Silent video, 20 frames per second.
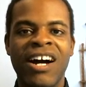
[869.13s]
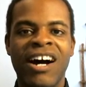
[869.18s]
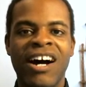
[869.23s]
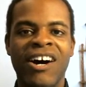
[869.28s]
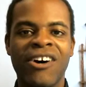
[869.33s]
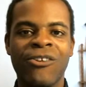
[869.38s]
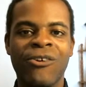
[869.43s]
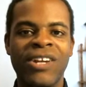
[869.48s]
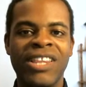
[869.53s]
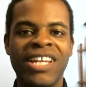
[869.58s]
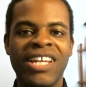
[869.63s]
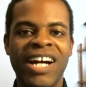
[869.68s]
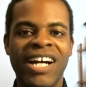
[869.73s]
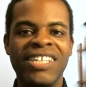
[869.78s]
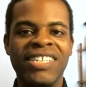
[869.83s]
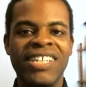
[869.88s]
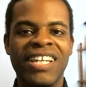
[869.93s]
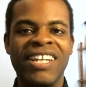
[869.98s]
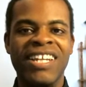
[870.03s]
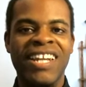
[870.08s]
The only thing I
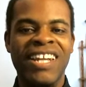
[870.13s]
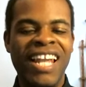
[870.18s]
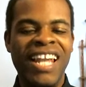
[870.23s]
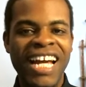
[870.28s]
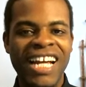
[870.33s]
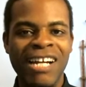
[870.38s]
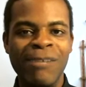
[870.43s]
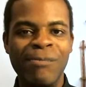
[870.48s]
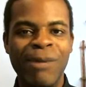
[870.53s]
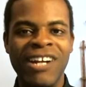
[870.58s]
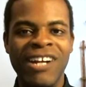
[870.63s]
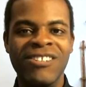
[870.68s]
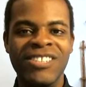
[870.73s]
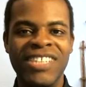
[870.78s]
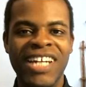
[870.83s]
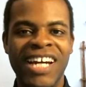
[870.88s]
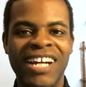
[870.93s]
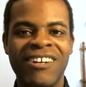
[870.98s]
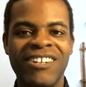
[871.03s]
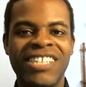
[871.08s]
didn't like about it
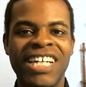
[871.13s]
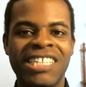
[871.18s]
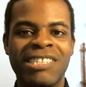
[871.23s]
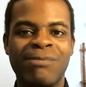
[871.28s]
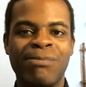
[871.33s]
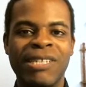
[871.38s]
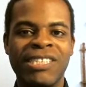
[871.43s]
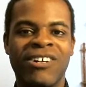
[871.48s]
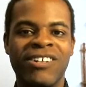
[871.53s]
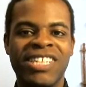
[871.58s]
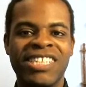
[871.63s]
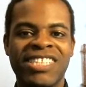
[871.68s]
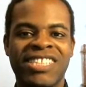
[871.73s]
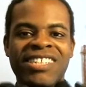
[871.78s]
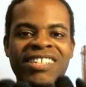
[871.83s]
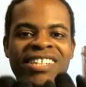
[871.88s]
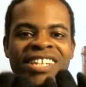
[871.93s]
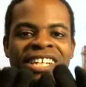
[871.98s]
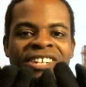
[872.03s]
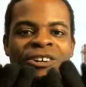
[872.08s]
was that it took place on this
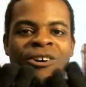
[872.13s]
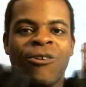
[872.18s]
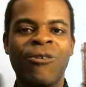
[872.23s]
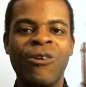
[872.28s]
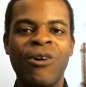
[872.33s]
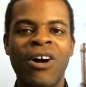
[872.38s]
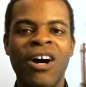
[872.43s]
little